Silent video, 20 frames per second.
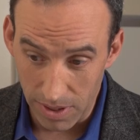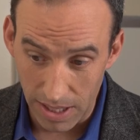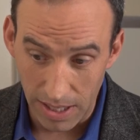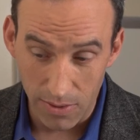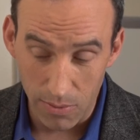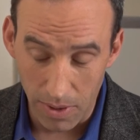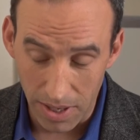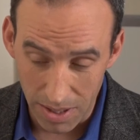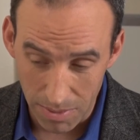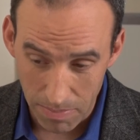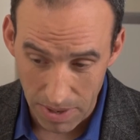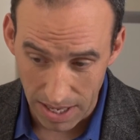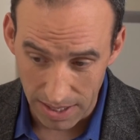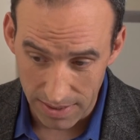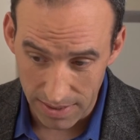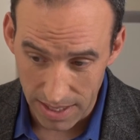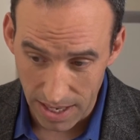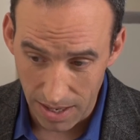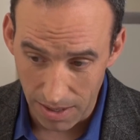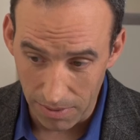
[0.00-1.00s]
and that's why you
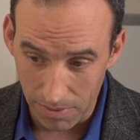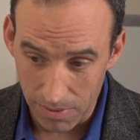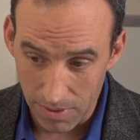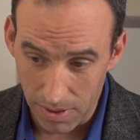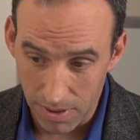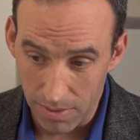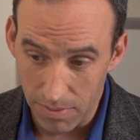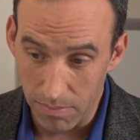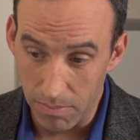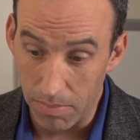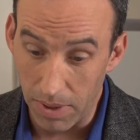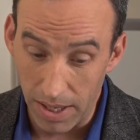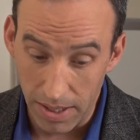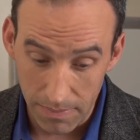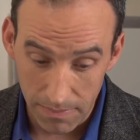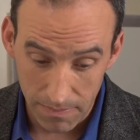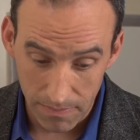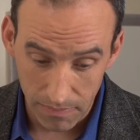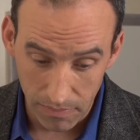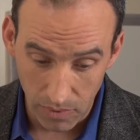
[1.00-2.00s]
passed out.
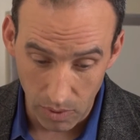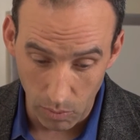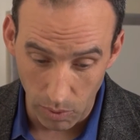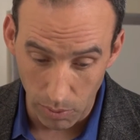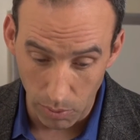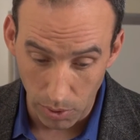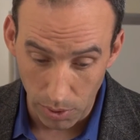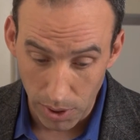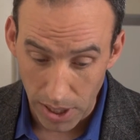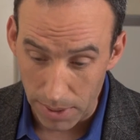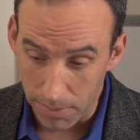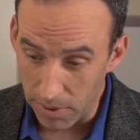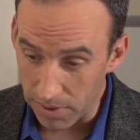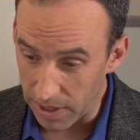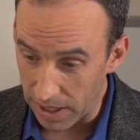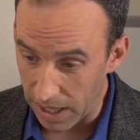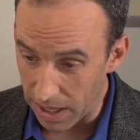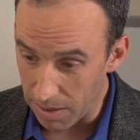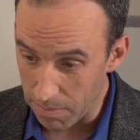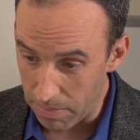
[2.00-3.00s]
But we were able
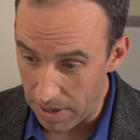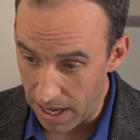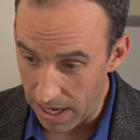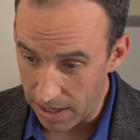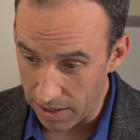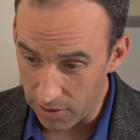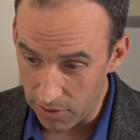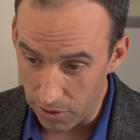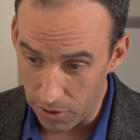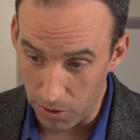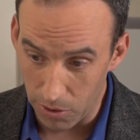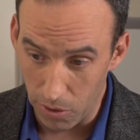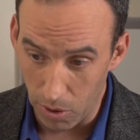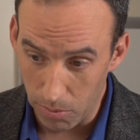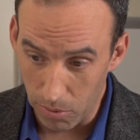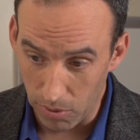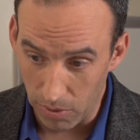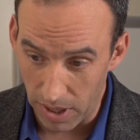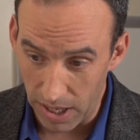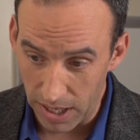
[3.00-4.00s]
to get it back into your
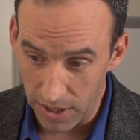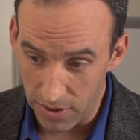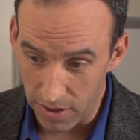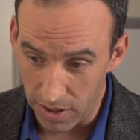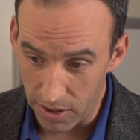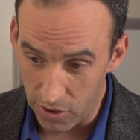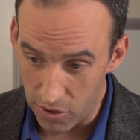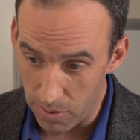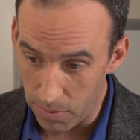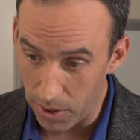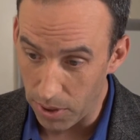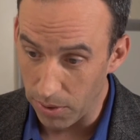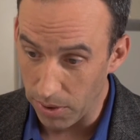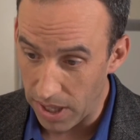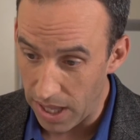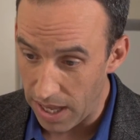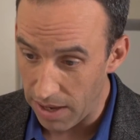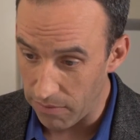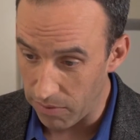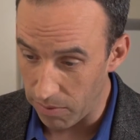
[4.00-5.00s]
normal range, and you should be okay